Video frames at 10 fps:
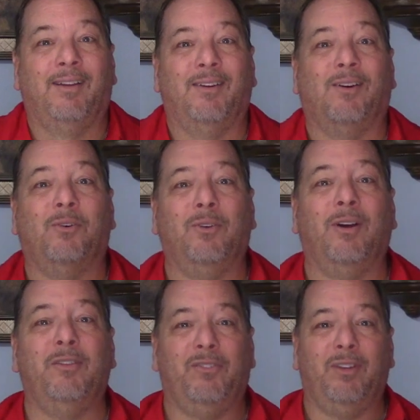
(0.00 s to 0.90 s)
hold
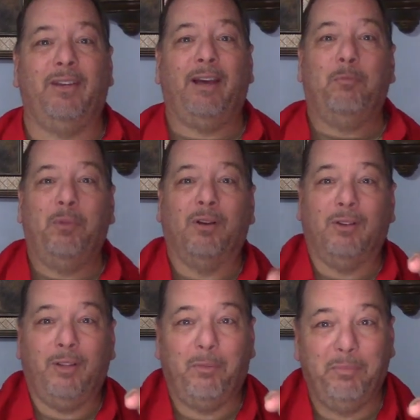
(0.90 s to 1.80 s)
on, sit down,
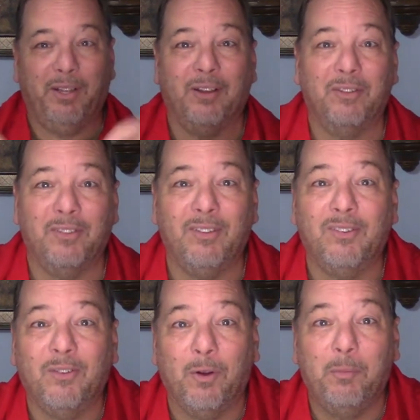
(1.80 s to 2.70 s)
buckle up, because this
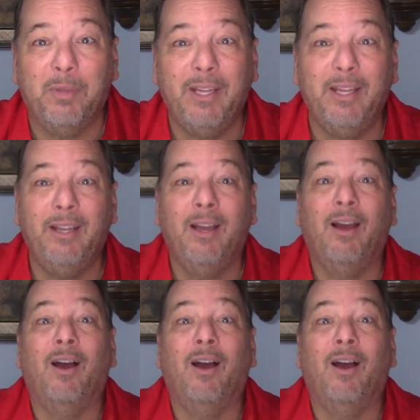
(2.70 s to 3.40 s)
is going to be